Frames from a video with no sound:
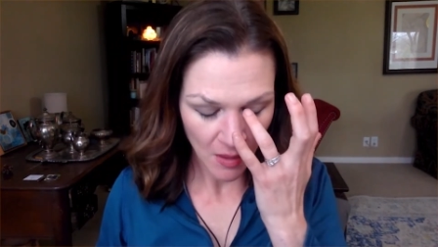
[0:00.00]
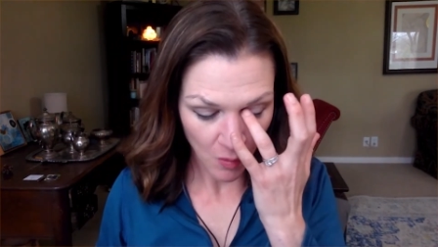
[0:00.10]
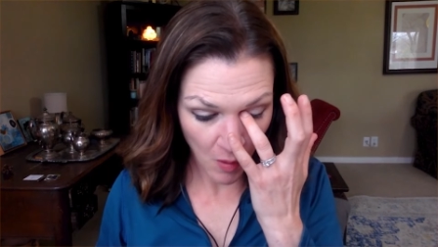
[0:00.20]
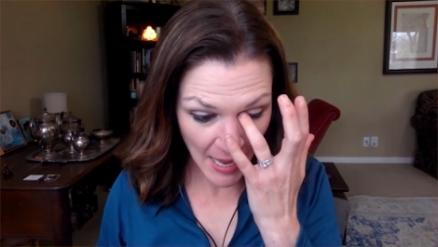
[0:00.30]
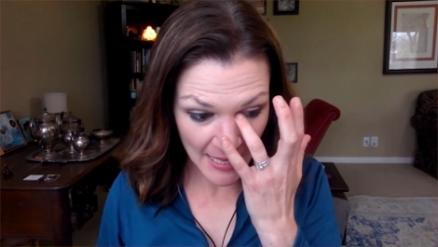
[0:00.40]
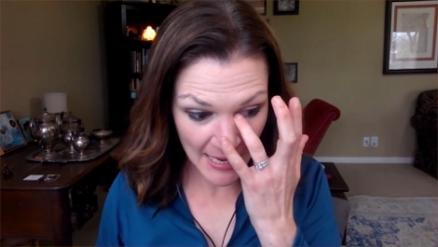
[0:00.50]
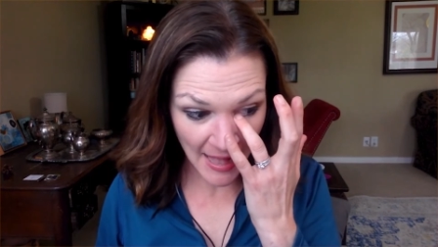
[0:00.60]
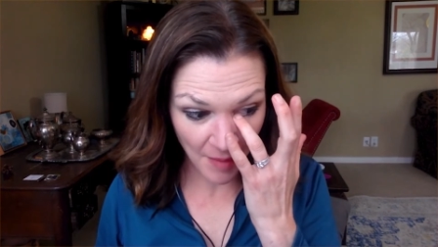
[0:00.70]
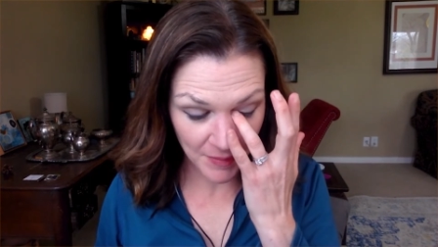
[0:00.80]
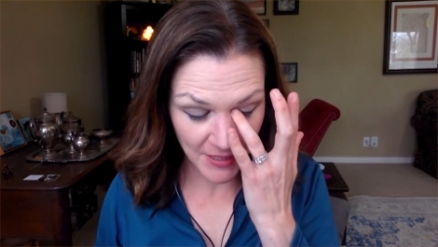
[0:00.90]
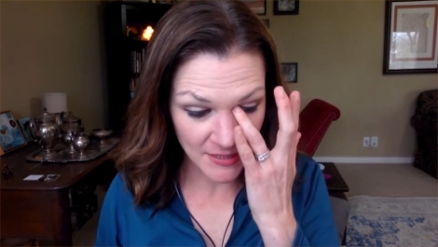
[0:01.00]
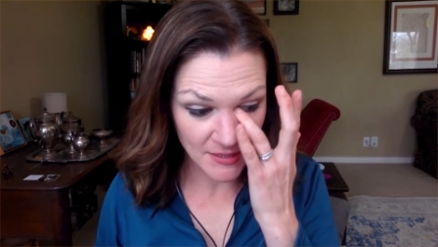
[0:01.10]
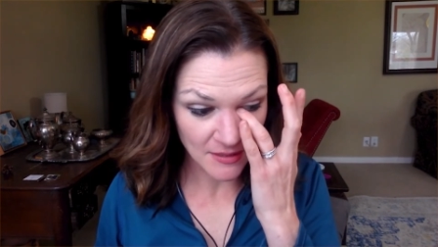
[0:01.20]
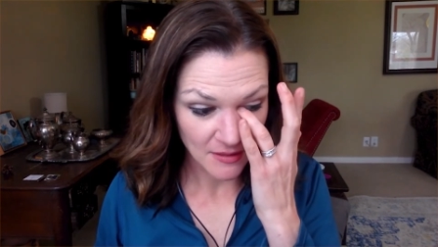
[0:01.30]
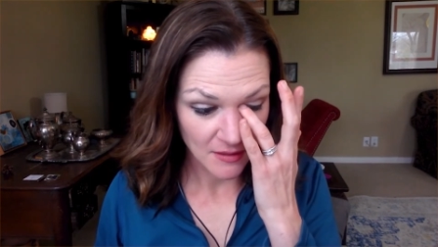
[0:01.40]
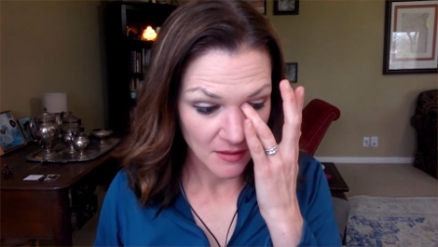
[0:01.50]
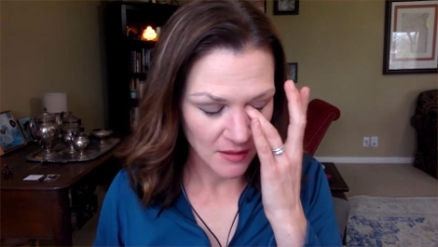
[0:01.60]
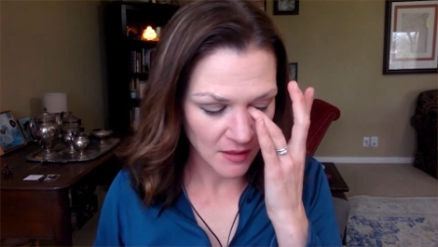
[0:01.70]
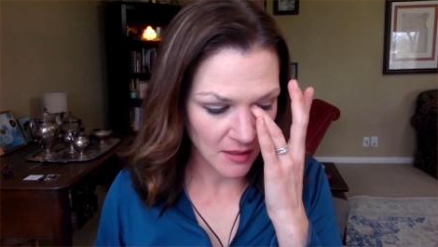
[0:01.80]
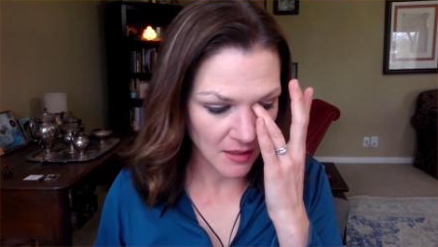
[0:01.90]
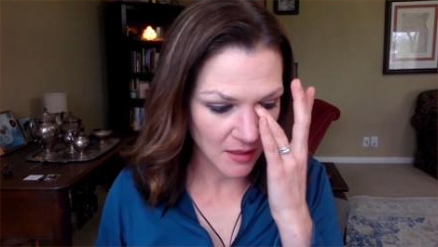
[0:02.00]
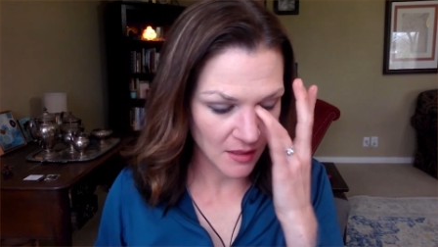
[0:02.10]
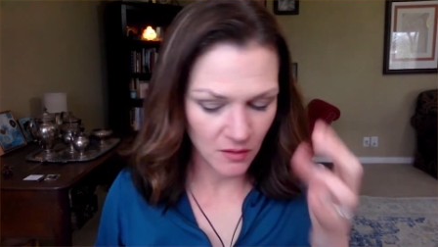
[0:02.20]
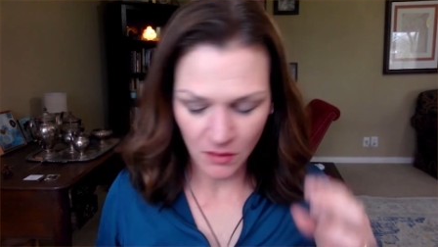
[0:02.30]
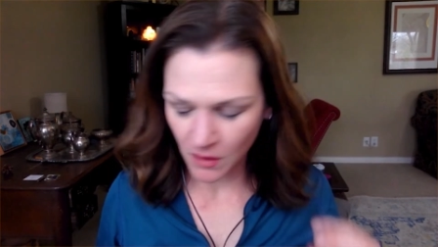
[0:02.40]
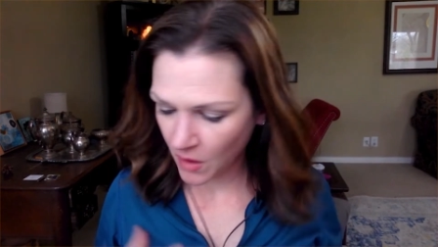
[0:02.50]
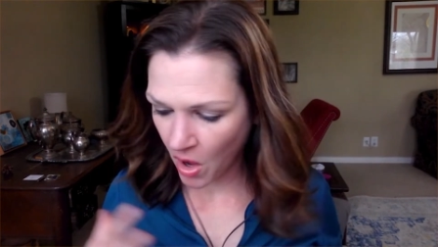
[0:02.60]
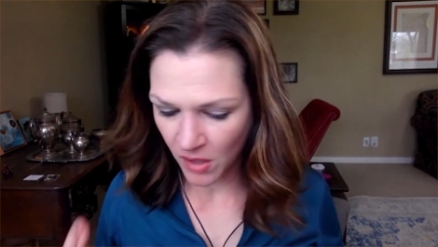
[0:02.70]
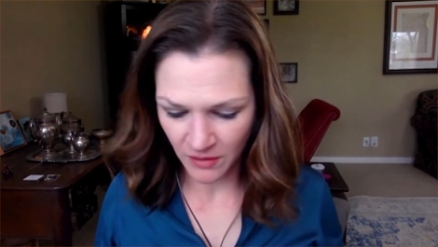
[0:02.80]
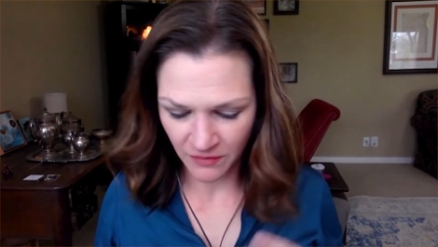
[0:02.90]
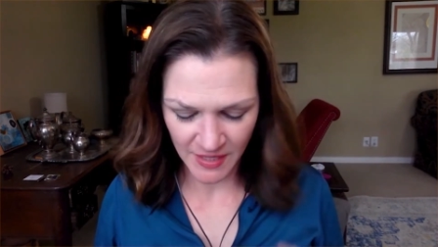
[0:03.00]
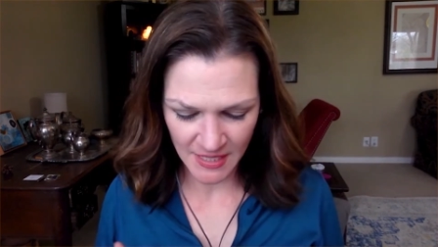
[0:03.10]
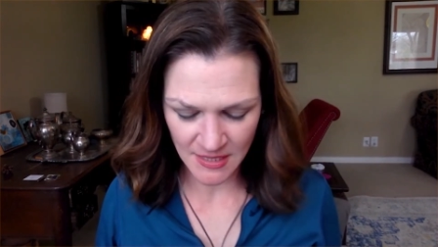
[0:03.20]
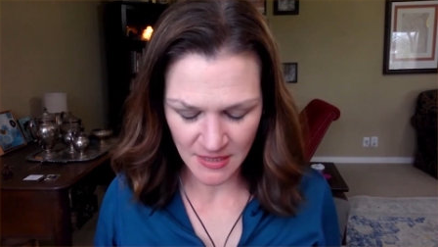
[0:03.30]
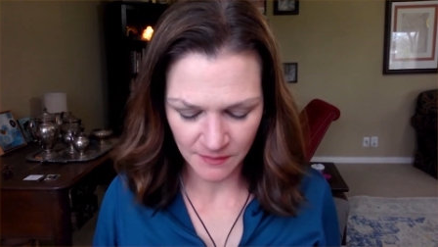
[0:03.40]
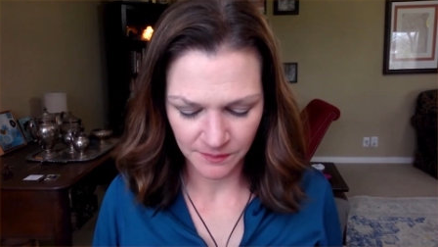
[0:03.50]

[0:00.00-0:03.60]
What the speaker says: Why it happened, all of this,